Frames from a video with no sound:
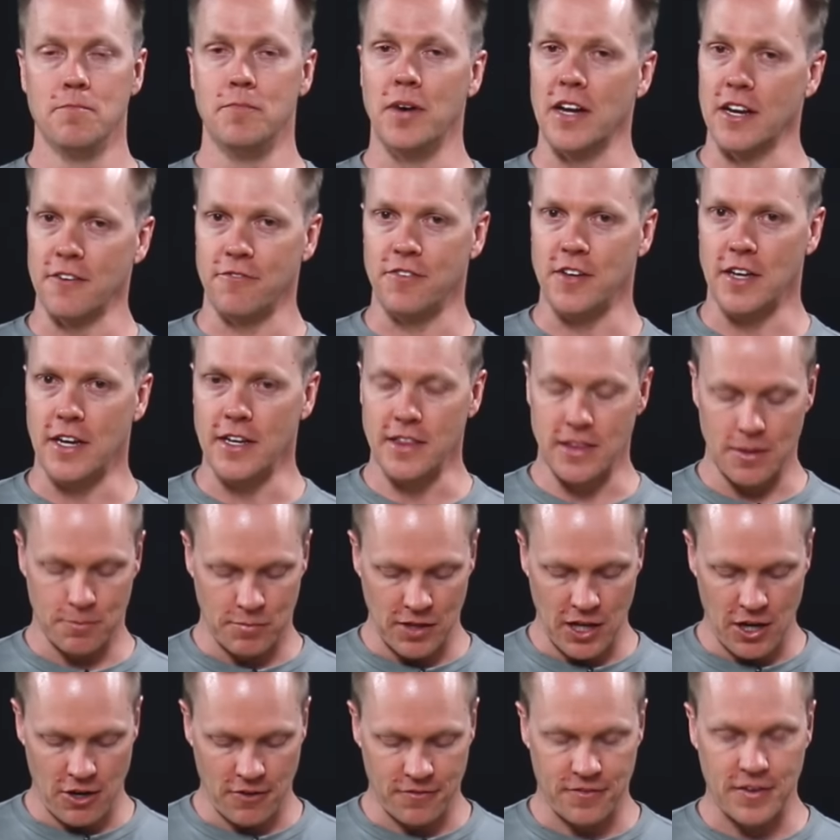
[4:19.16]
but if you get the
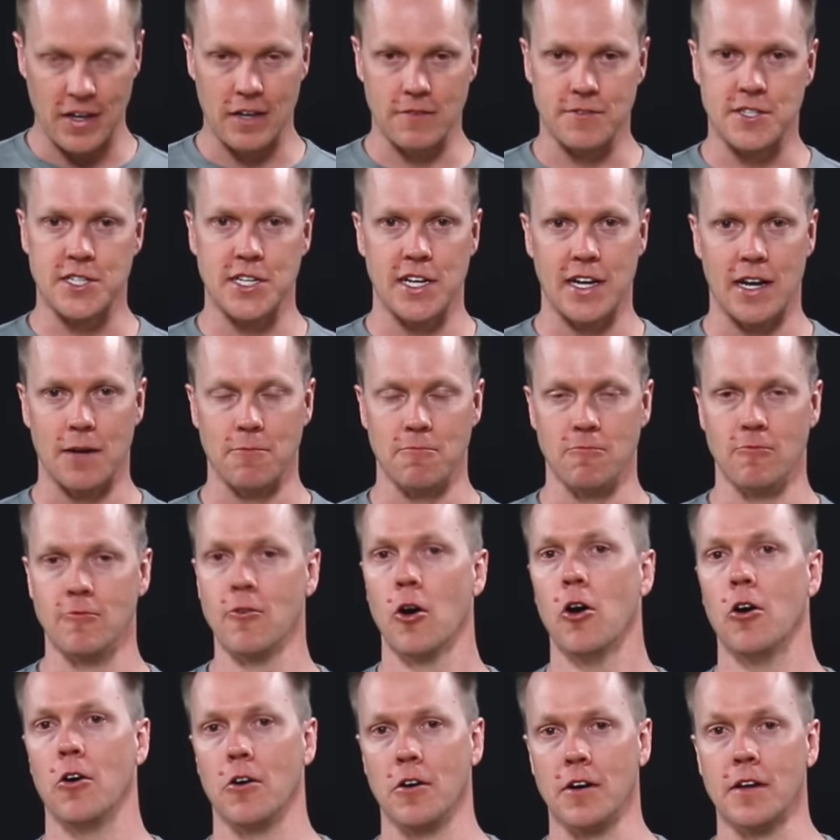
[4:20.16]
blow-off valve set up
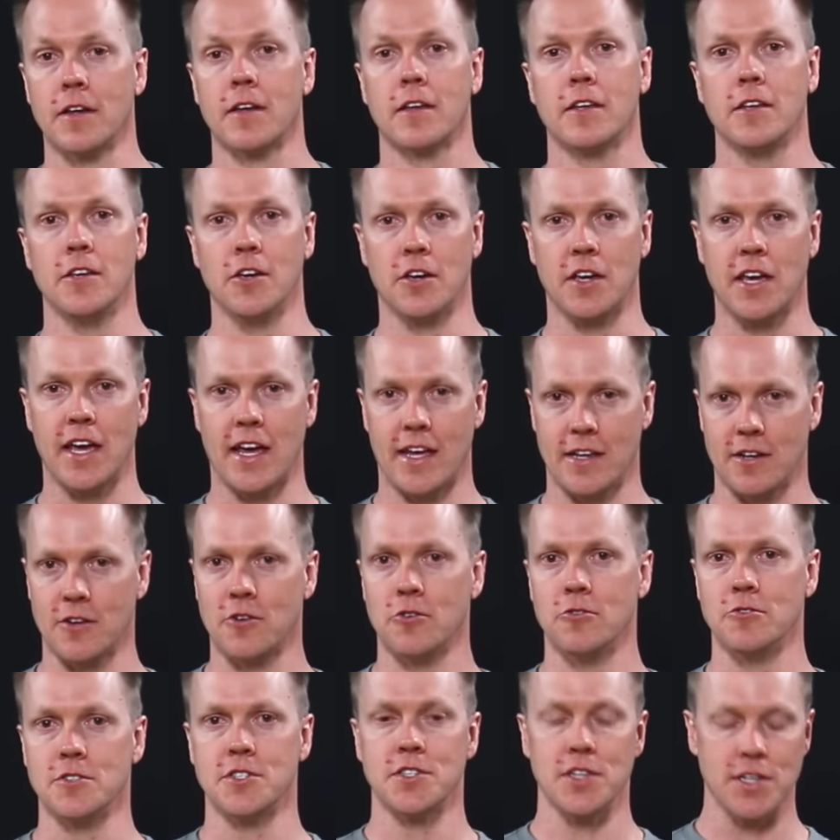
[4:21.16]
wrong, you can
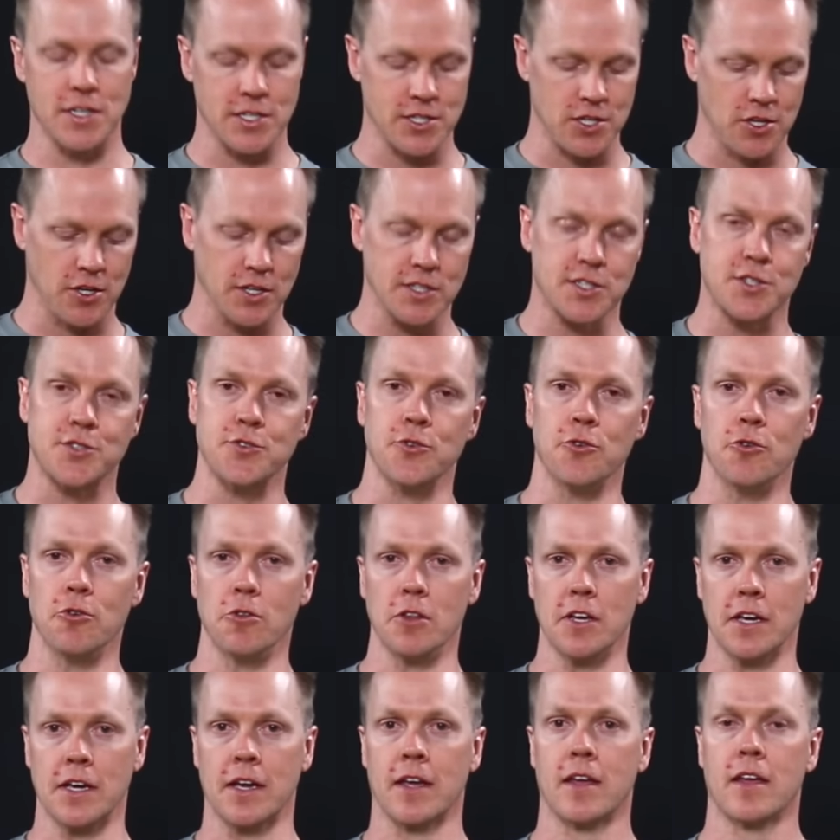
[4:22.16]
cause things like
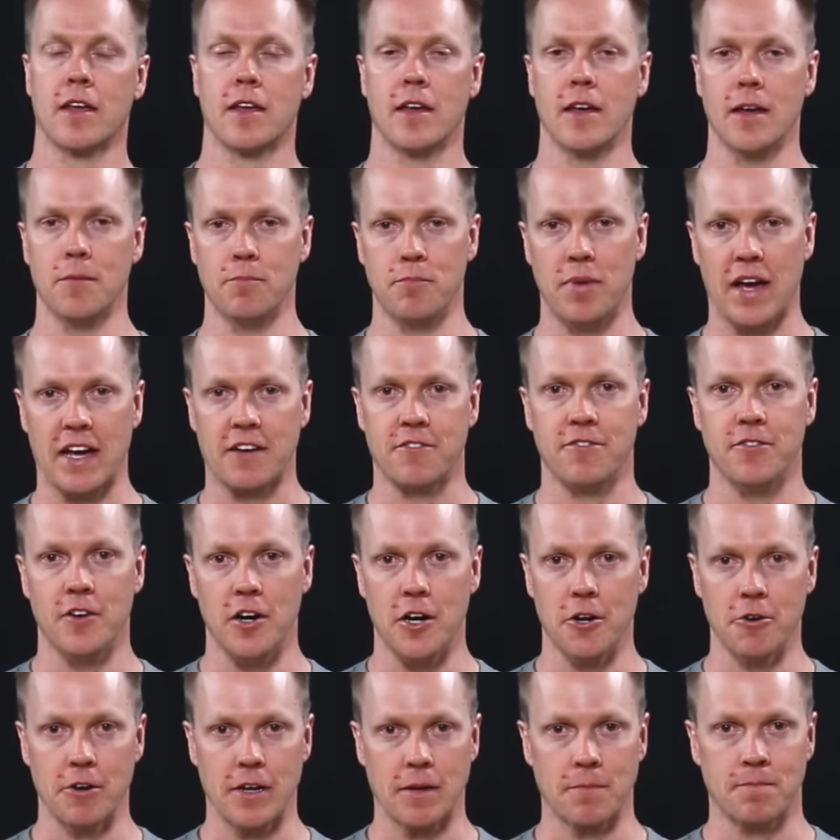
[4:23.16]
stalling and
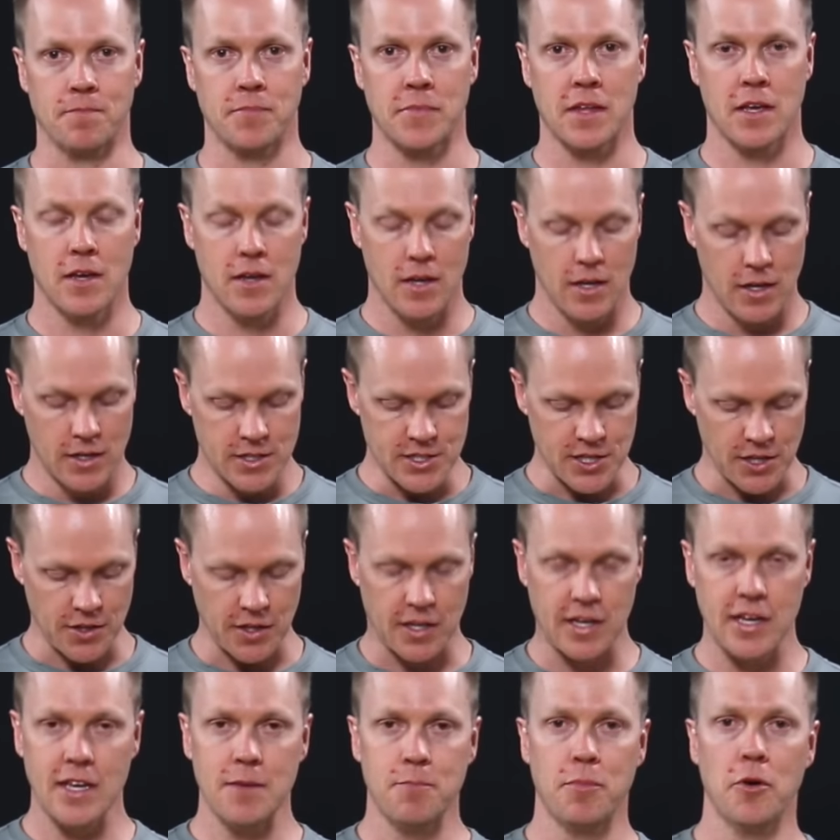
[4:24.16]
backfiring. So the
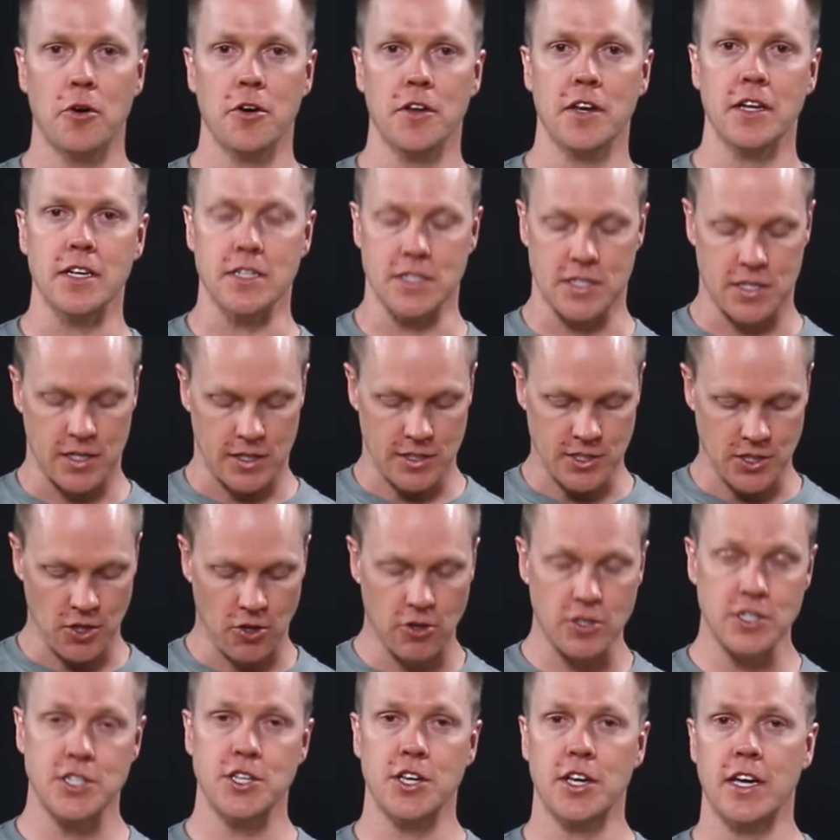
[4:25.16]
key point is, as
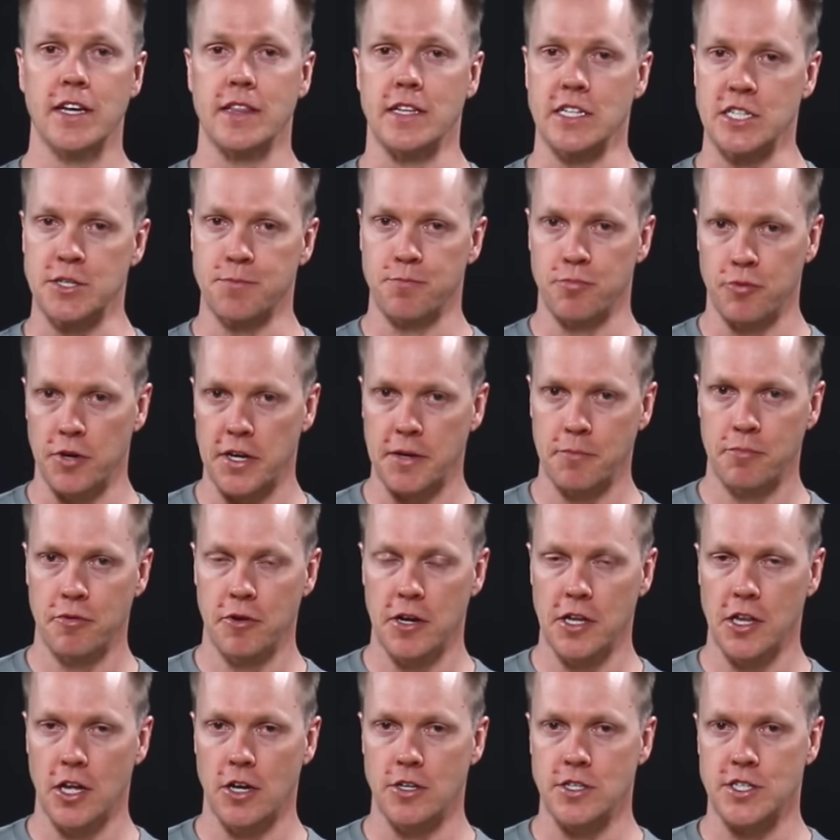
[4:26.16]
long as you get the spring
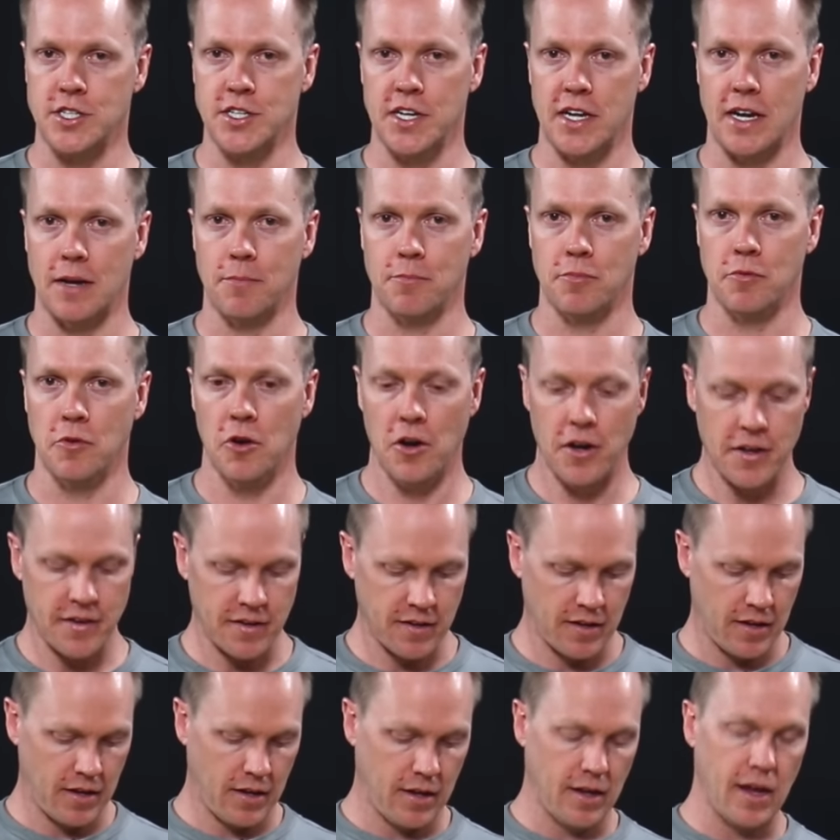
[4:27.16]
preload set up right
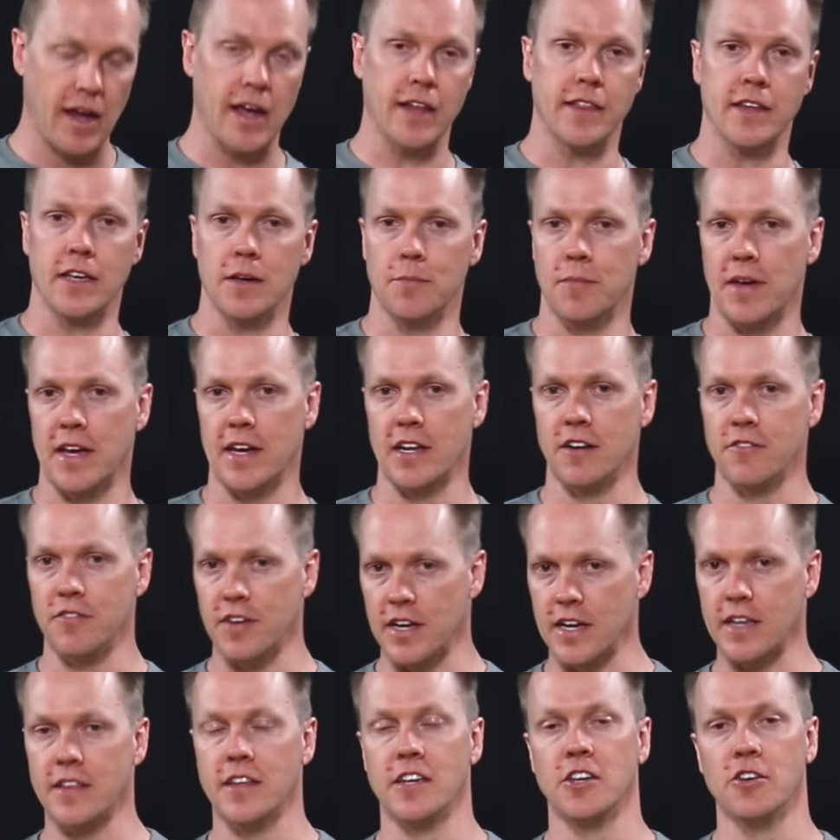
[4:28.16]
and the amount of
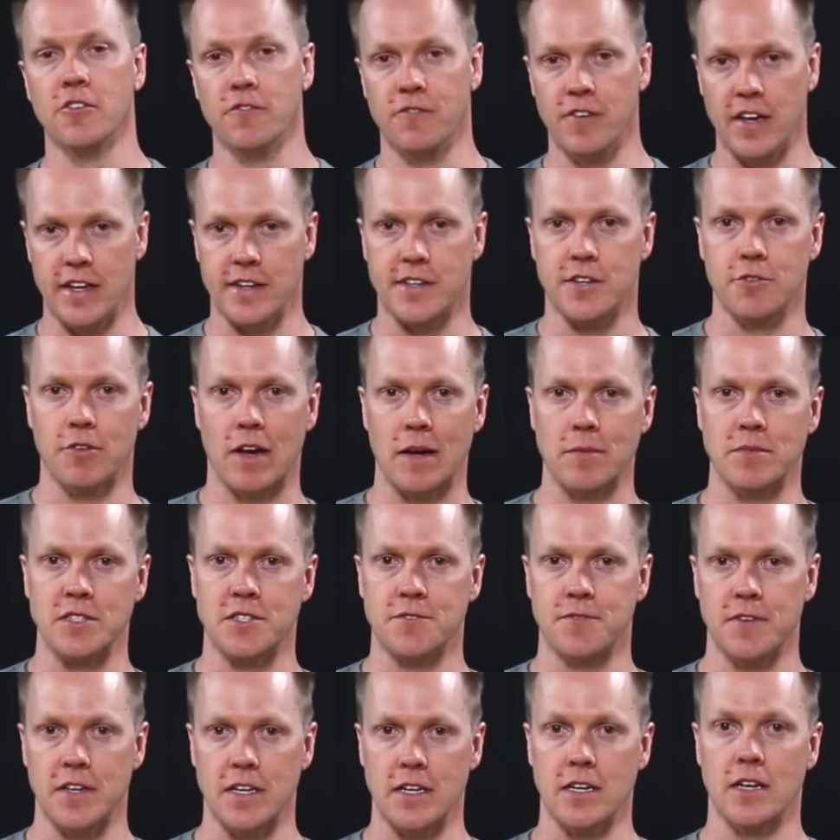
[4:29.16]
air that you vent to
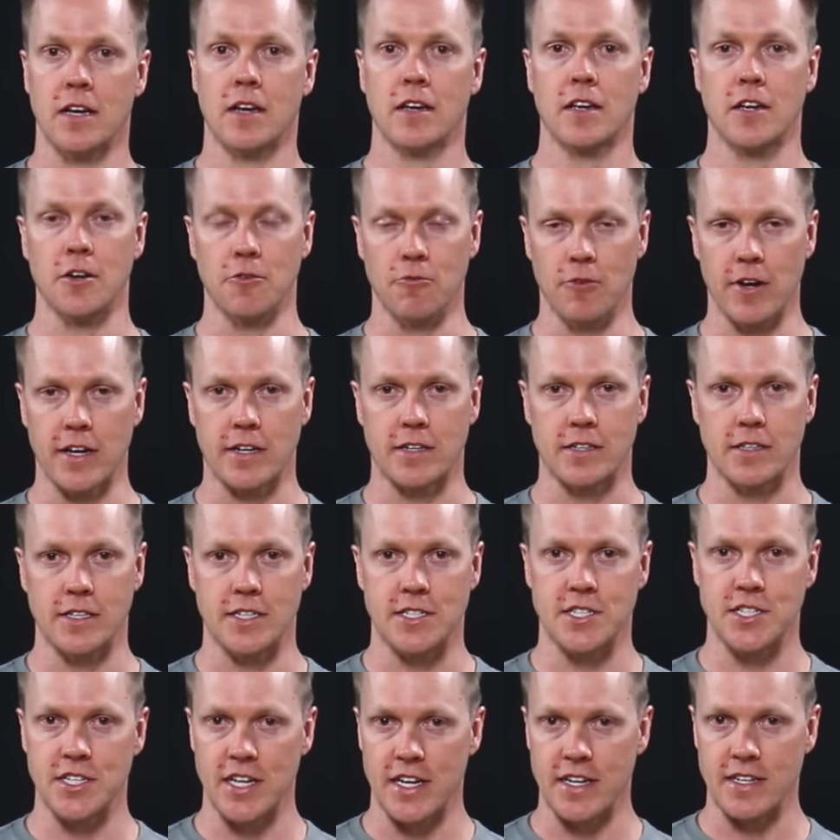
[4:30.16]
atmosphere correctly
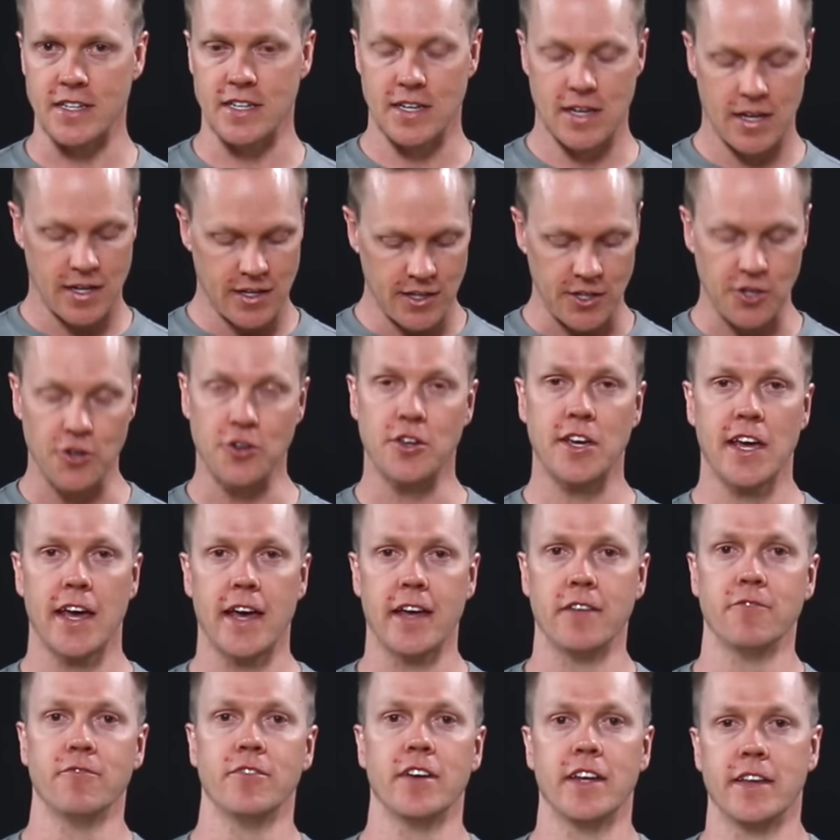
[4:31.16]
set, you
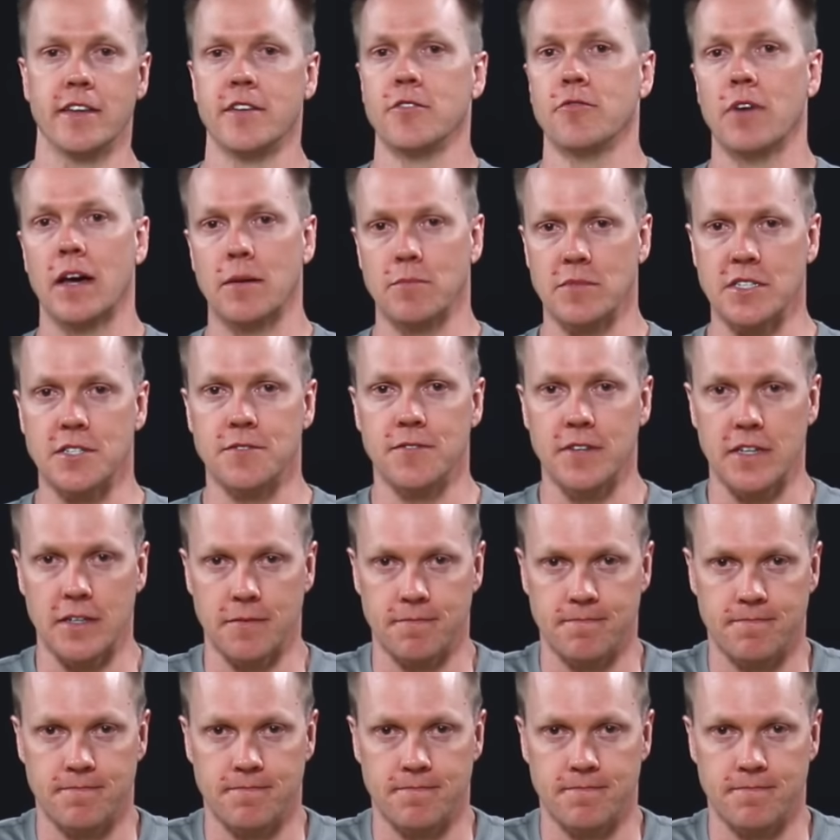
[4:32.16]
can vent to atmosphere.